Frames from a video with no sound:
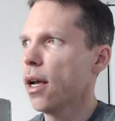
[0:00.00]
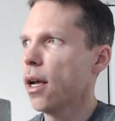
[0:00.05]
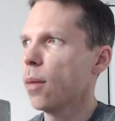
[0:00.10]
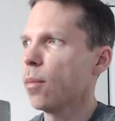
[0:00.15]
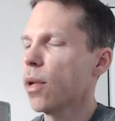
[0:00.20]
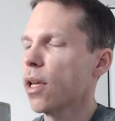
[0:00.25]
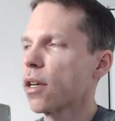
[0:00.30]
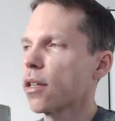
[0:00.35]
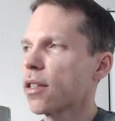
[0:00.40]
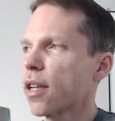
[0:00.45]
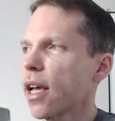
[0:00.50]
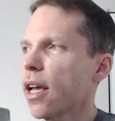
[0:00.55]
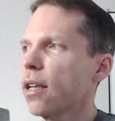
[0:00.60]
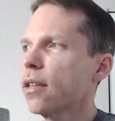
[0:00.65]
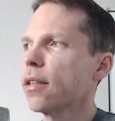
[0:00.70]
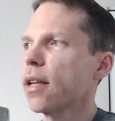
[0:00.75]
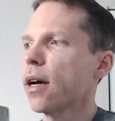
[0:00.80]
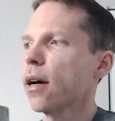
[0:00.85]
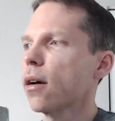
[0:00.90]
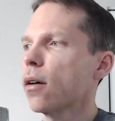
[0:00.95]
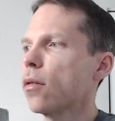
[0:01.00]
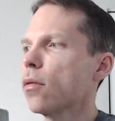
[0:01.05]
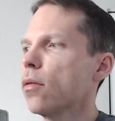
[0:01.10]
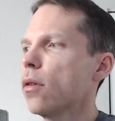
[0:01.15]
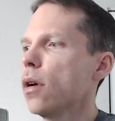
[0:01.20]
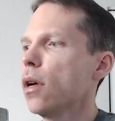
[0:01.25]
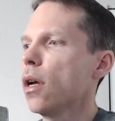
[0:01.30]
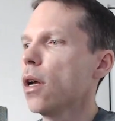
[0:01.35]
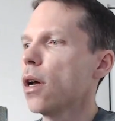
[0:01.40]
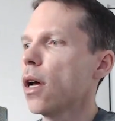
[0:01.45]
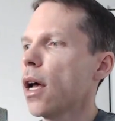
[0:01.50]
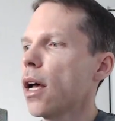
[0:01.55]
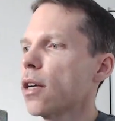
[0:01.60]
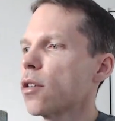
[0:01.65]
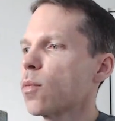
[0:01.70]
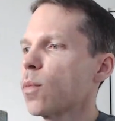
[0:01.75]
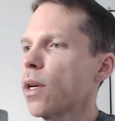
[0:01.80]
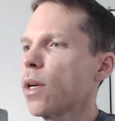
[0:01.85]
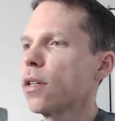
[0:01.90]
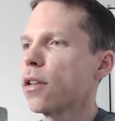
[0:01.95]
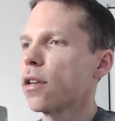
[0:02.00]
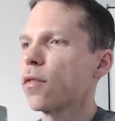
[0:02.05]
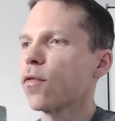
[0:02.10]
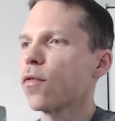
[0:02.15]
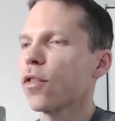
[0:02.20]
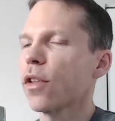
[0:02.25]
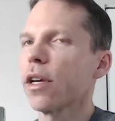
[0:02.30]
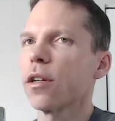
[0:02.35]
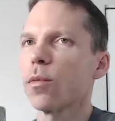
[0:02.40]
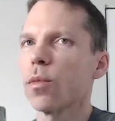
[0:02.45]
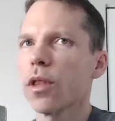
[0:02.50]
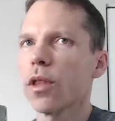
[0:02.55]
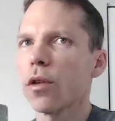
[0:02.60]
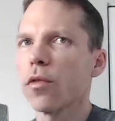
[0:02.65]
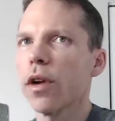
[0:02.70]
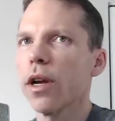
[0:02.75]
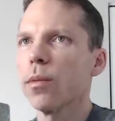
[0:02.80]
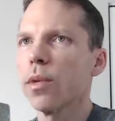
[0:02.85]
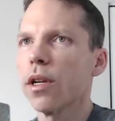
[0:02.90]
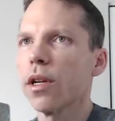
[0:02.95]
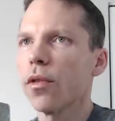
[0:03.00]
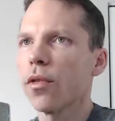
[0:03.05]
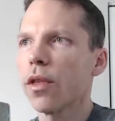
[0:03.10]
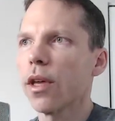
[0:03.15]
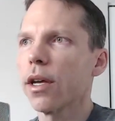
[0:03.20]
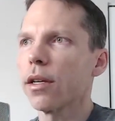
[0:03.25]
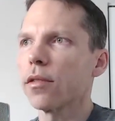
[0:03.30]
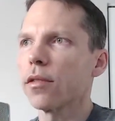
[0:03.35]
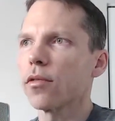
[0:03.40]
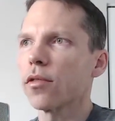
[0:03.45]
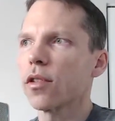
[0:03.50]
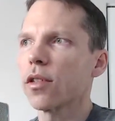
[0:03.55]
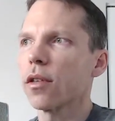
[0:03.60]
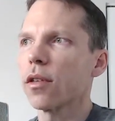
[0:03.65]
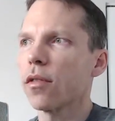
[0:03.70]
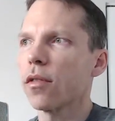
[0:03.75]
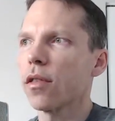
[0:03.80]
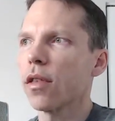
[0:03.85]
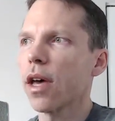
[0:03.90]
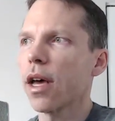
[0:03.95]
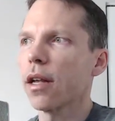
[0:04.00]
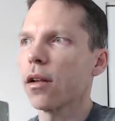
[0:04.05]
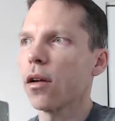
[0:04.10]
because hate now has been conflated with a great many things that